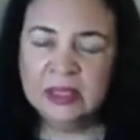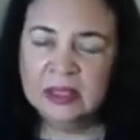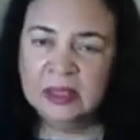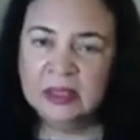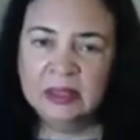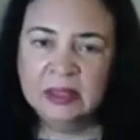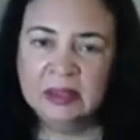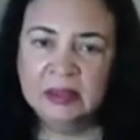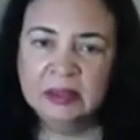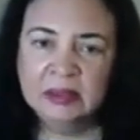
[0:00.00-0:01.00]

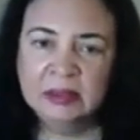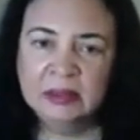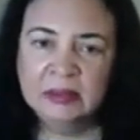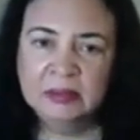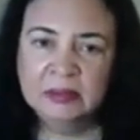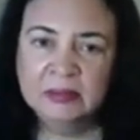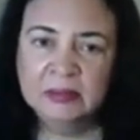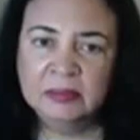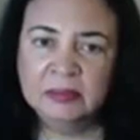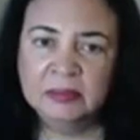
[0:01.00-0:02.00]

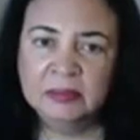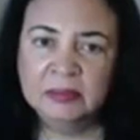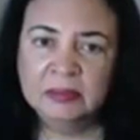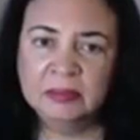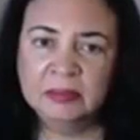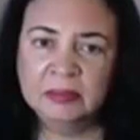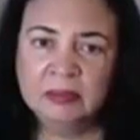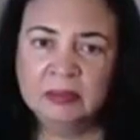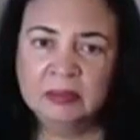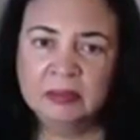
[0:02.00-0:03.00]

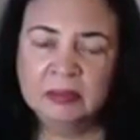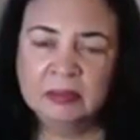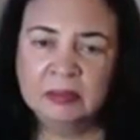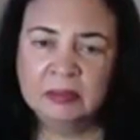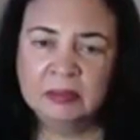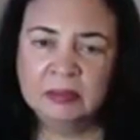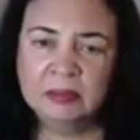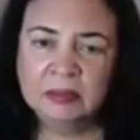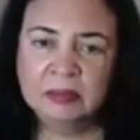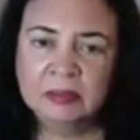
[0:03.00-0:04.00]

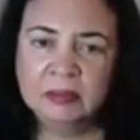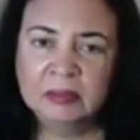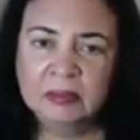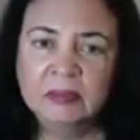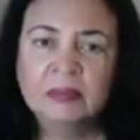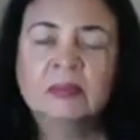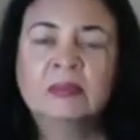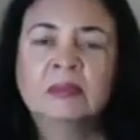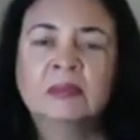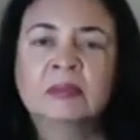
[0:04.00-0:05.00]

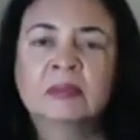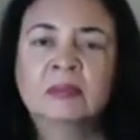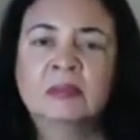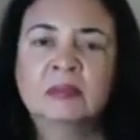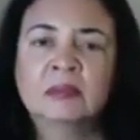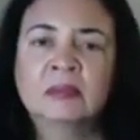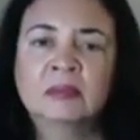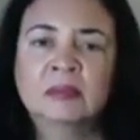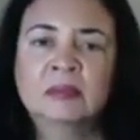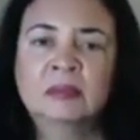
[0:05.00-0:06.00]

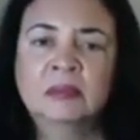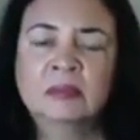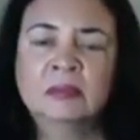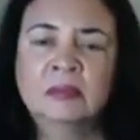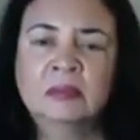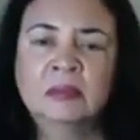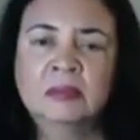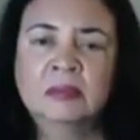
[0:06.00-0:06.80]
[no speech]